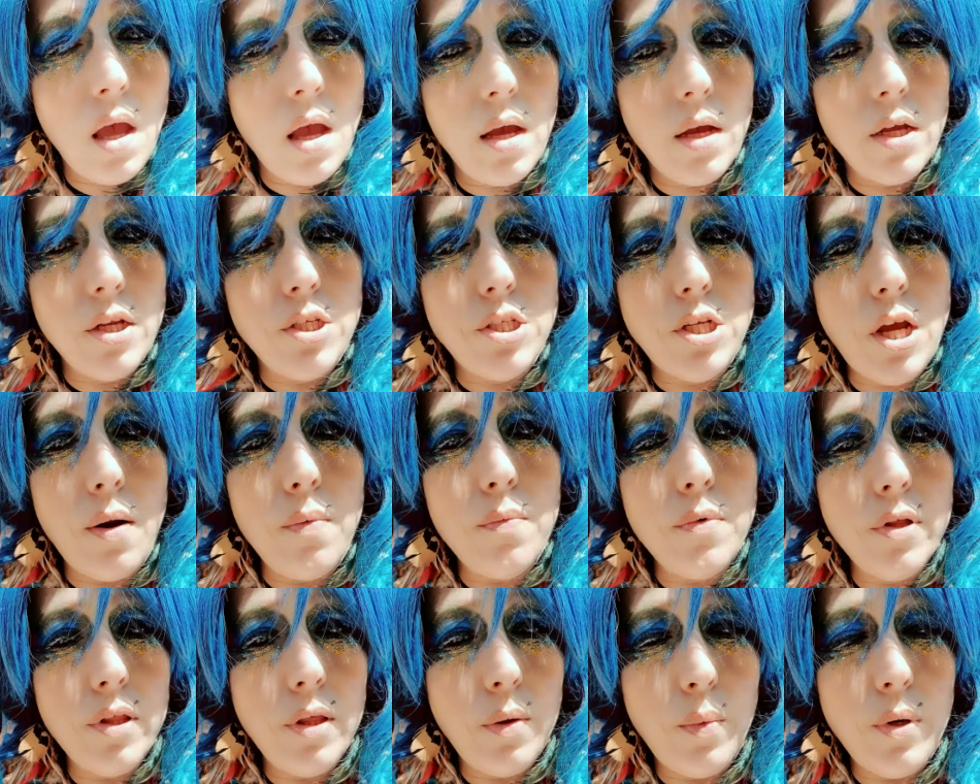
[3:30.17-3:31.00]

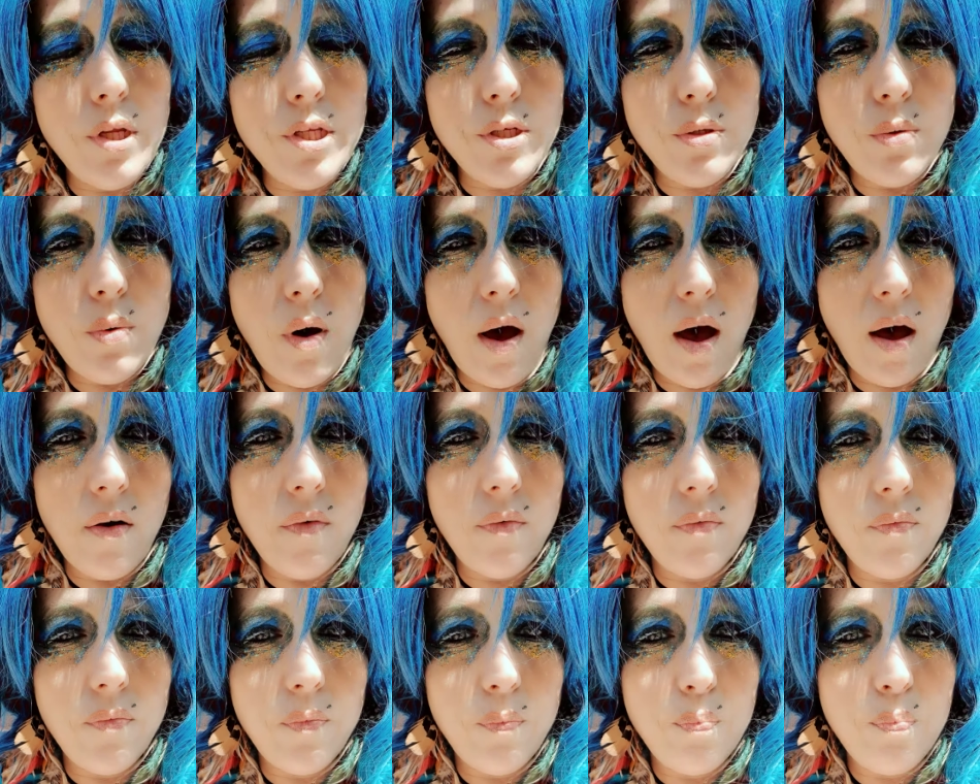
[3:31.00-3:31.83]
Generally, we do have
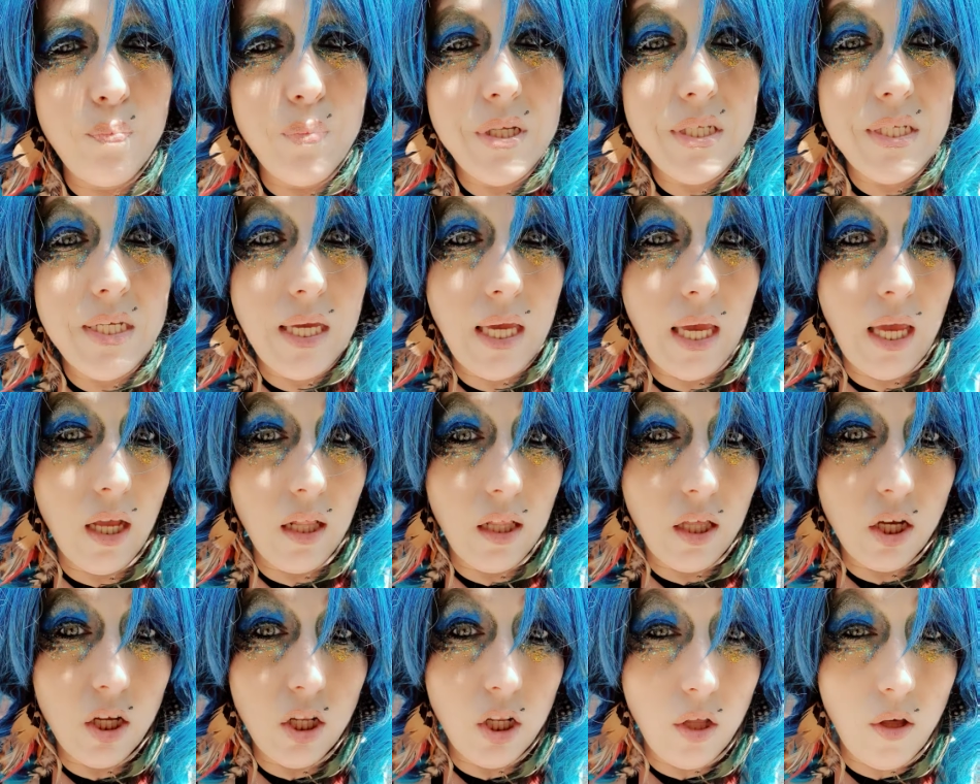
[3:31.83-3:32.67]
particular
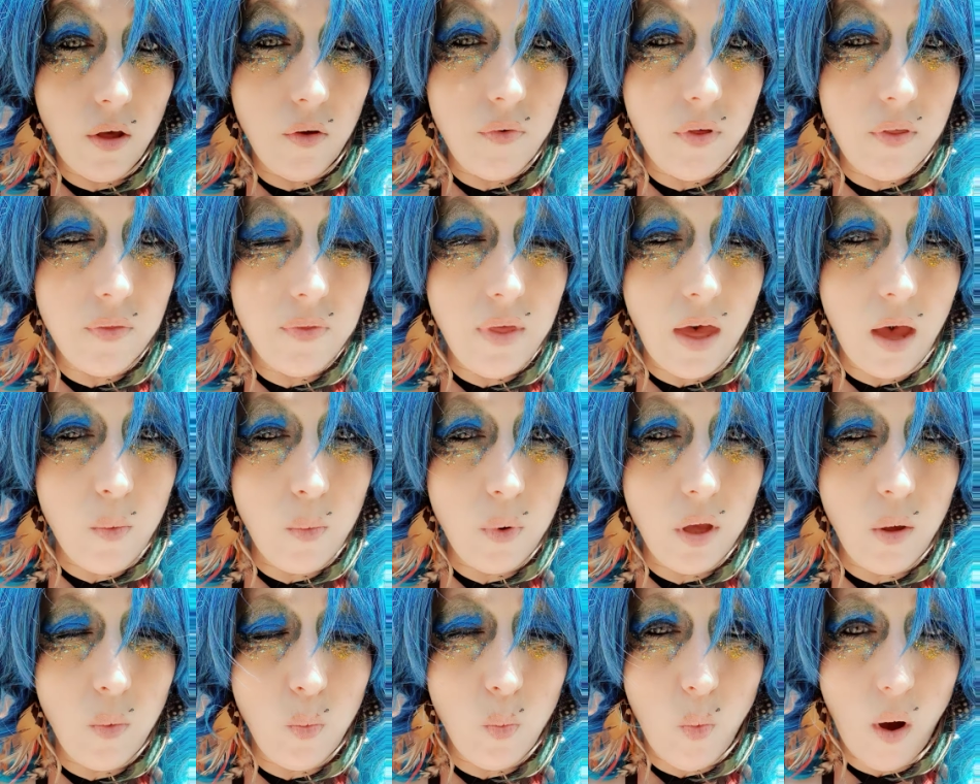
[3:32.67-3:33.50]
clothing that we
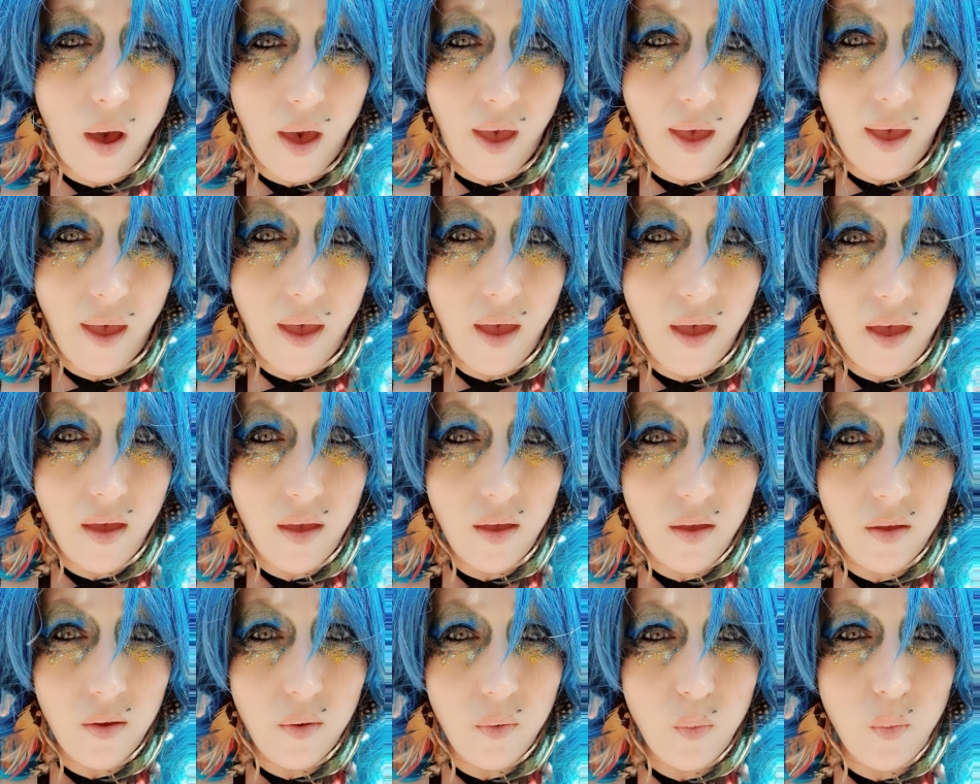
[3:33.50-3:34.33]
wear
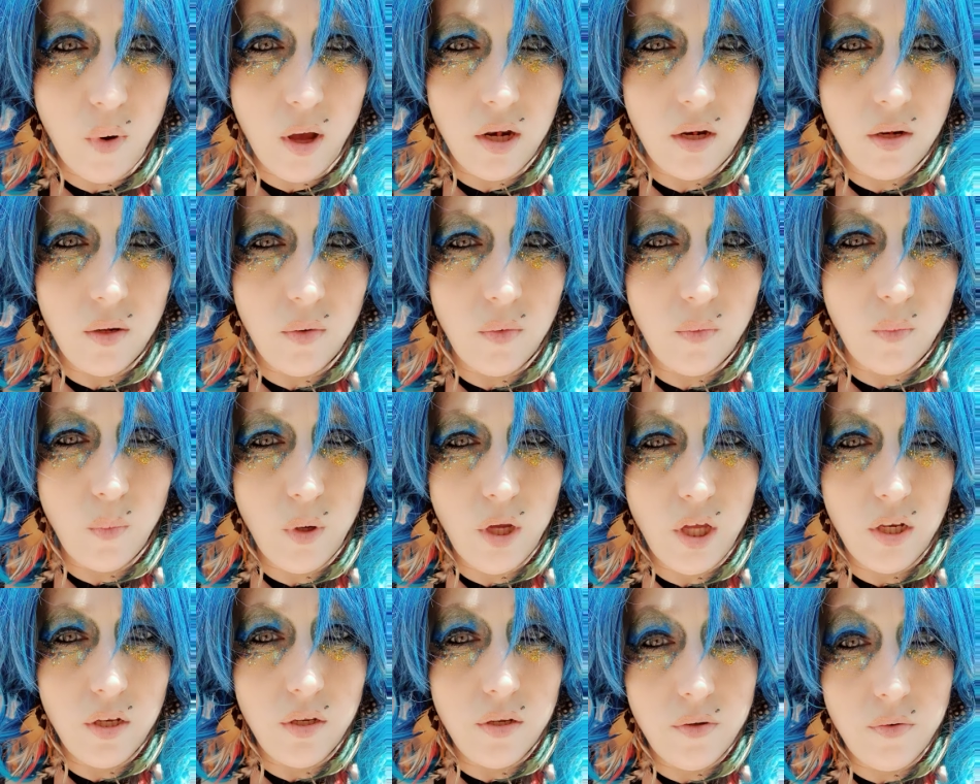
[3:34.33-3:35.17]
when we
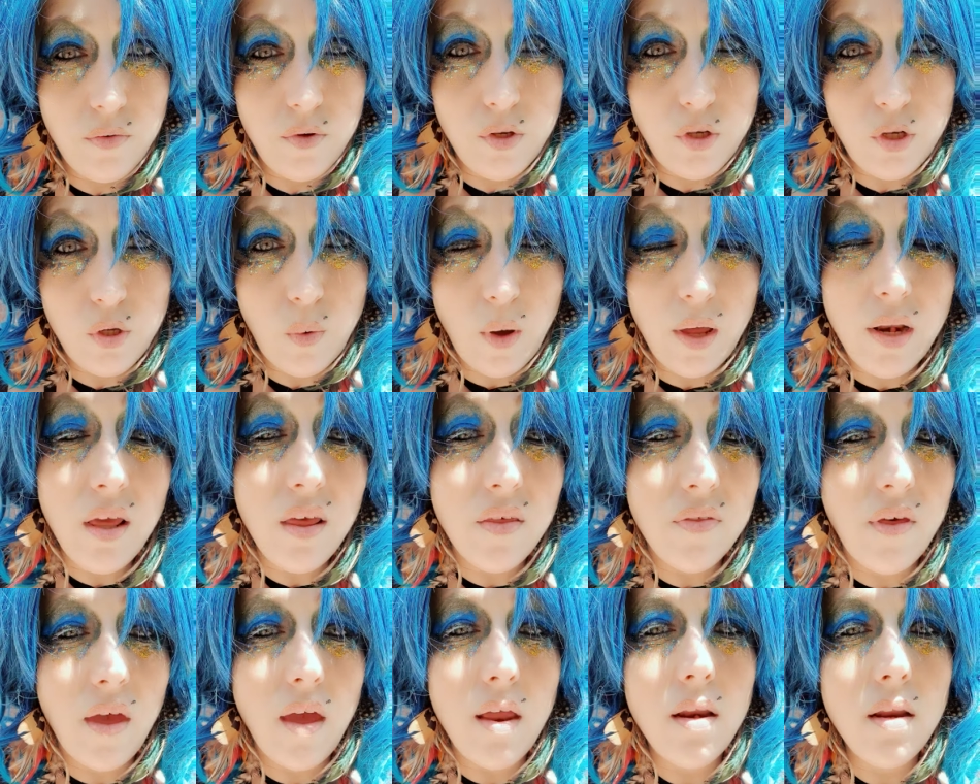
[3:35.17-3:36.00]
do
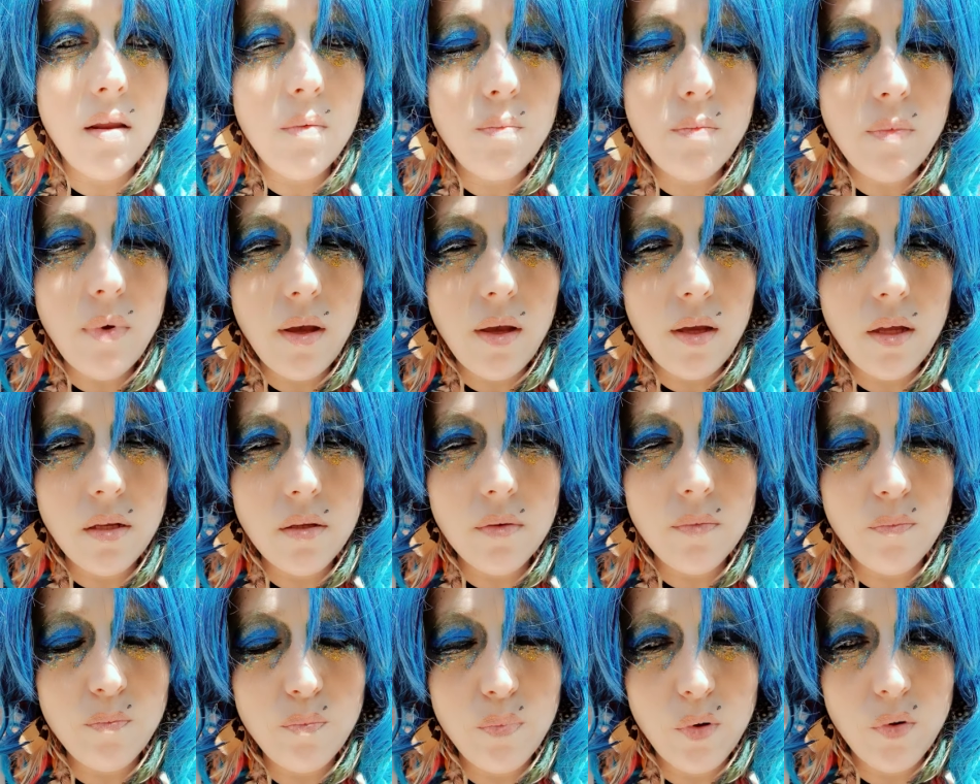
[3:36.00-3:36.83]
anything,
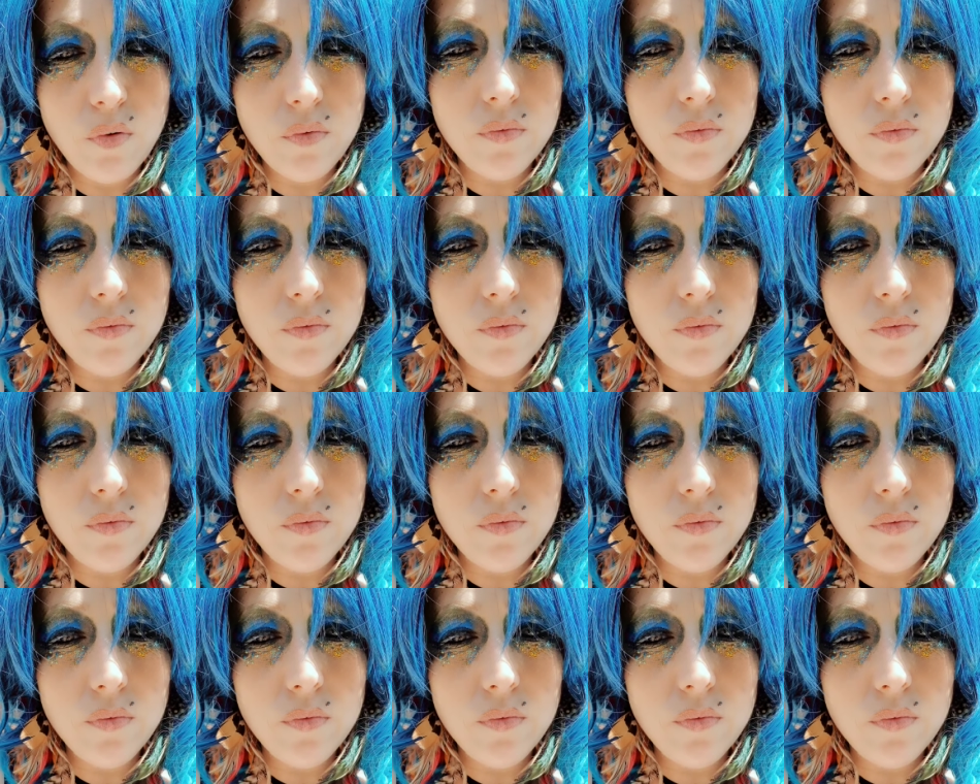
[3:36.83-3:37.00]
but